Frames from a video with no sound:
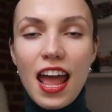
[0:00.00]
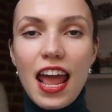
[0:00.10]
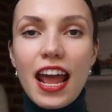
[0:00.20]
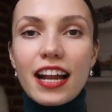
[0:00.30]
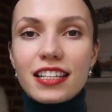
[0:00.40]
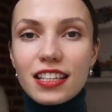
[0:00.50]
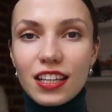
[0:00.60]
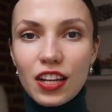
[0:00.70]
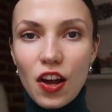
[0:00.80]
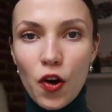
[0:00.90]
and,
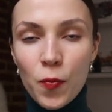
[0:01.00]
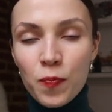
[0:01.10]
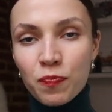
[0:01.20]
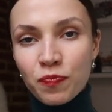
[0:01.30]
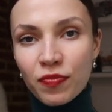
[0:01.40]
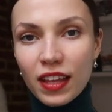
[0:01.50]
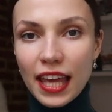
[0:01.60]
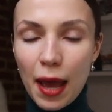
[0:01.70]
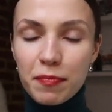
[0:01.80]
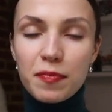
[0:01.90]
you know,
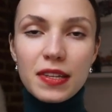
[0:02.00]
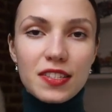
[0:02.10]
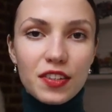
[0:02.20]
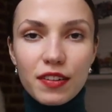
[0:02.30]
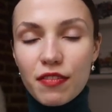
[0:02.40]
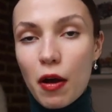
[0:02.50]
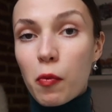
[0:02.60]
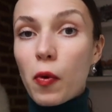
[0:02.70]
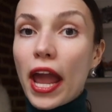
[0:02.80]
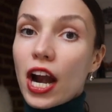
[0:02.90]
kept me sort of
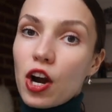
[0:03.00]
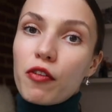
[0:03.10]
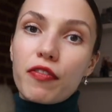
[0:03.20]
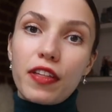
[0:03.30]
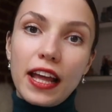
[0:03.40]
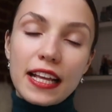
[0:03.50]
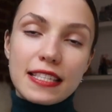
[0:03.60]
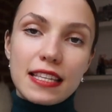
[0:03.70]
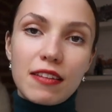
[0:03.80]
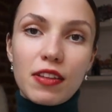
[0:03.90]
aware of
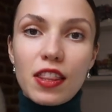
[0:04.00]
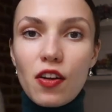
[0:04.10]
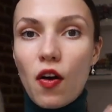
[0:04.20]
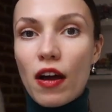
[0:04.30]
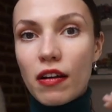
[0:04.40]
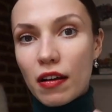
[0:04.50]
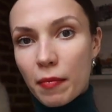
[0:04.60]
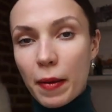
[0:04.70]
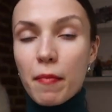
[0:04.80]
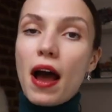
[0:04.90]
things, even though
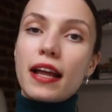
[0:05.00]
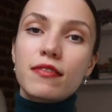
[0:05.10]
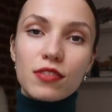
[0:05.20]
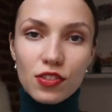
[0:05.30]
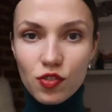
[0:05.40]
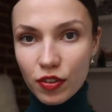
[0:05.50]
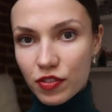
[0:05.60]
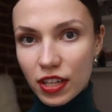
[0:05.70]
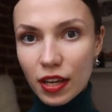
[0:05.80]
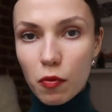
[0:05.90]
my mind was
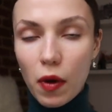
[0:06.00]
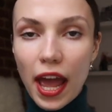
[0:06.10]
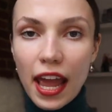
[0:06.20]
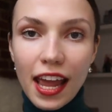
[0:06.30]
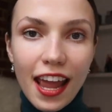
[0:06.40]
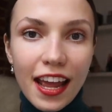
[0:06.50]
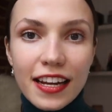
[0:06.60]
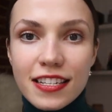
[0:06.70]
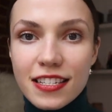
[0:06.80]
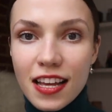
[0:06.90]
drifting away,
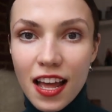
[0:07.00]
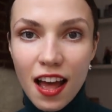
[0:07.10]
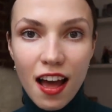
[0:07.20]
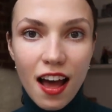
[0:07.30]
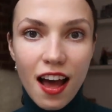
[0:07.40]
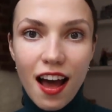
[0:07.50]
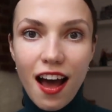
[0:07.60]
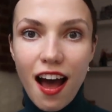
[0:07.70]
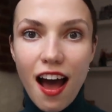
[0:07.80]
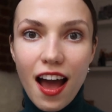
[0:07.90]
and
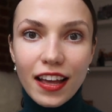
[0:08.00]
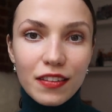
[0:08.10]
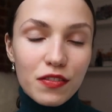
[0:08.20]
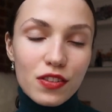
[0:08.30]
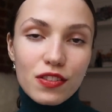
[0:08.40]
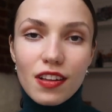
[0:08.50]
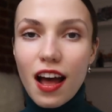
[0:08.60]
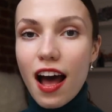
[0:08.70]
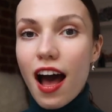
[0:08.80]
it was